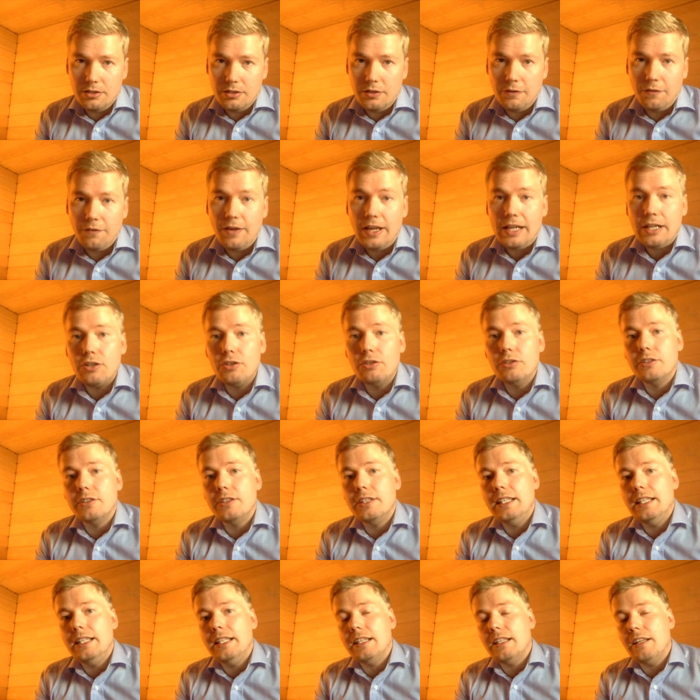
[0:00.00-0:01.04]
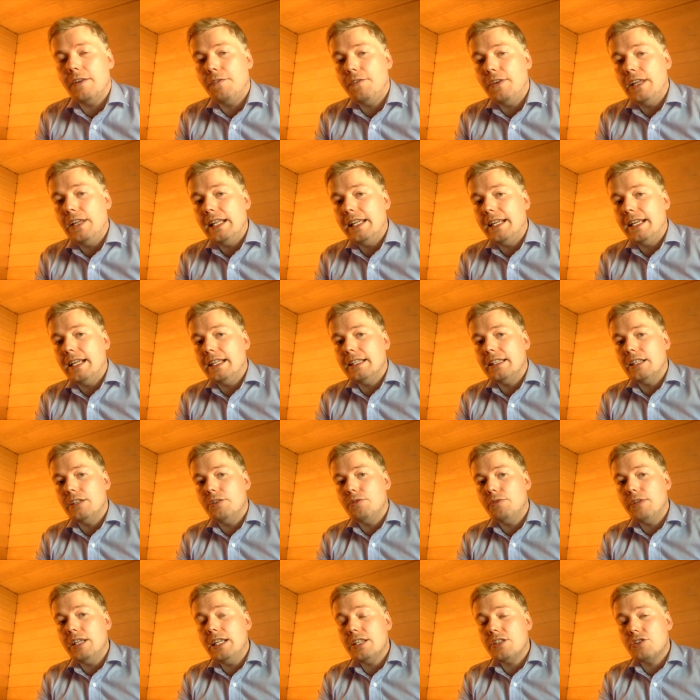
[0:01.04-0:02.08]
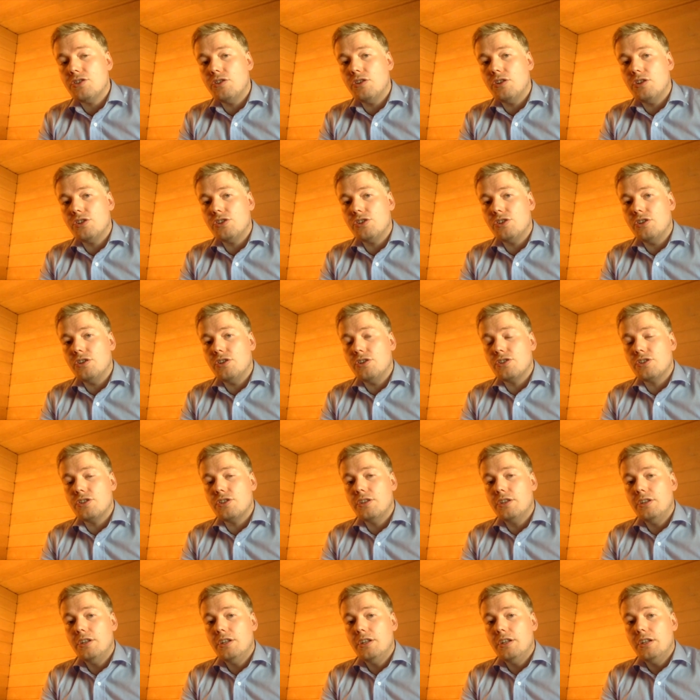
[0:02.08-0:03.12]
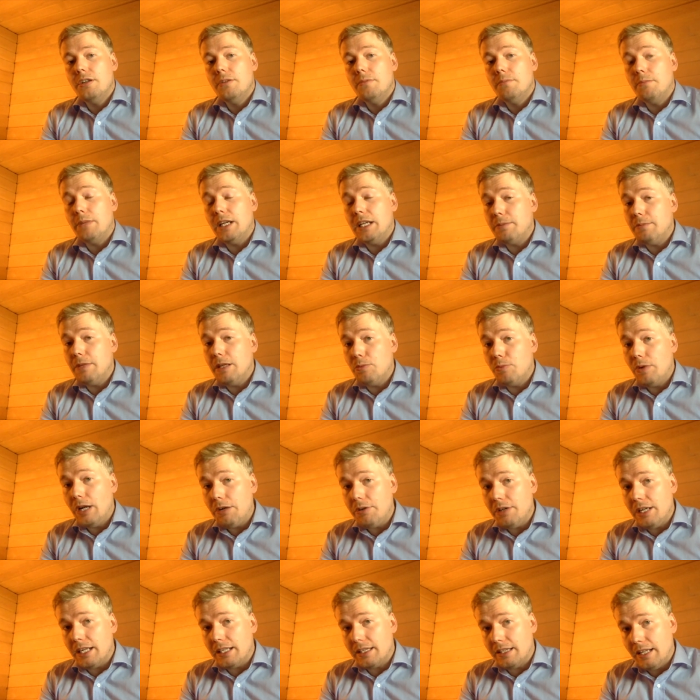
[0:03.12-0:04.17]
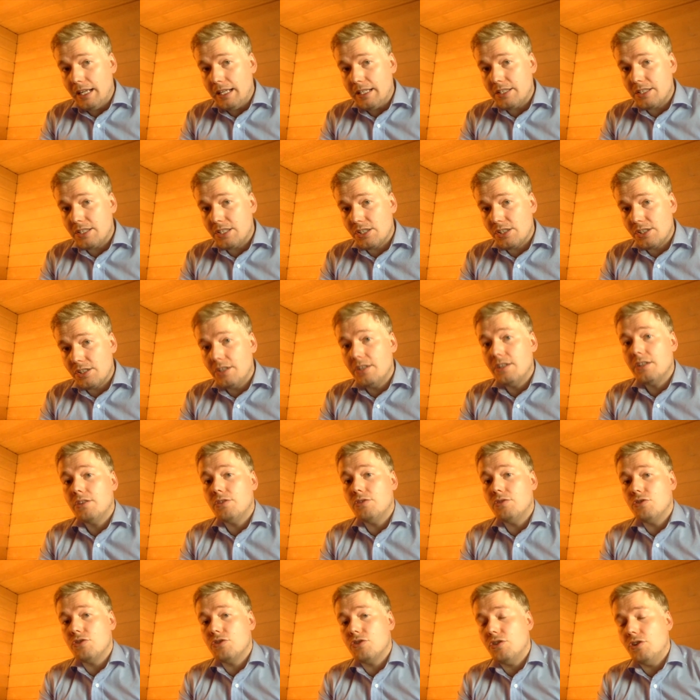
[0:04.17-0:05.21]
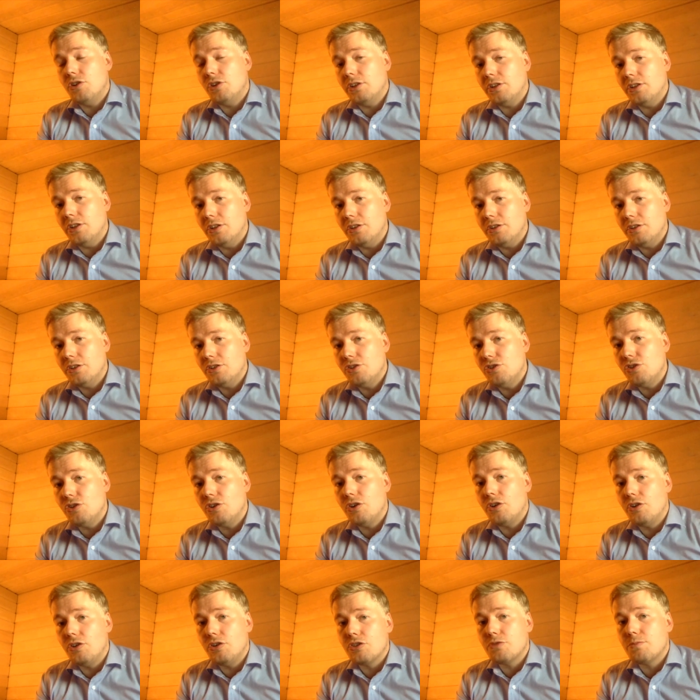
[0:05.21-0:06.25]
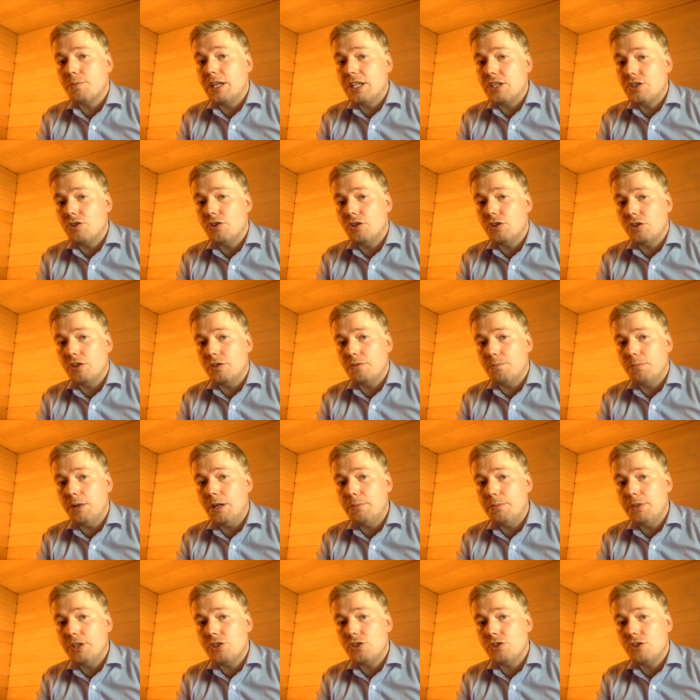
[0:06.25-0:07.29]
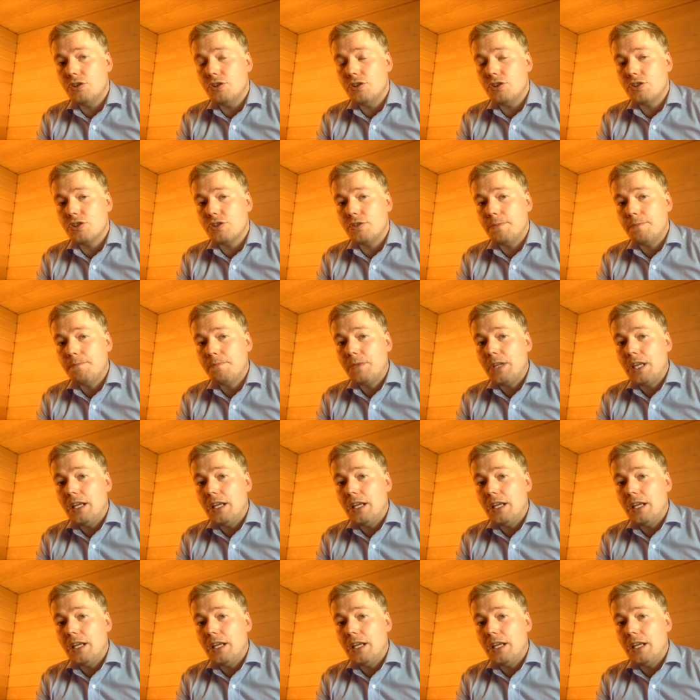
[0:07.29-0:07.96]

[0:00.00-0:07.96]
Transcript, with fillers: the faculty and affiliated researchers might be very attached to certain journals by certain publishers,